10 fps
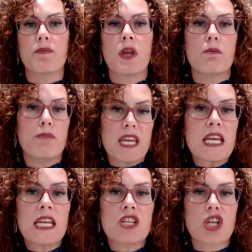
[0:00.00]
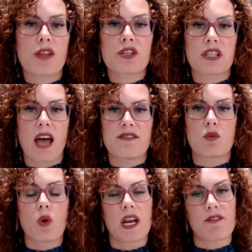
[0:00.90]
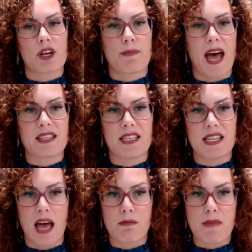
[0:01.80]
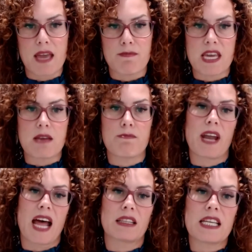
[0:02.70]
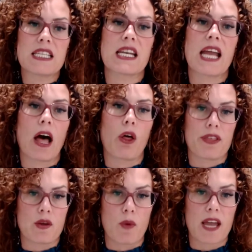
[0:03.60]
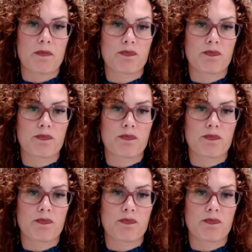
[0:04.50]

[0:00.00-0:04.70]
being in each other's lives in whatever capacity that may be, but at least in a healthy way.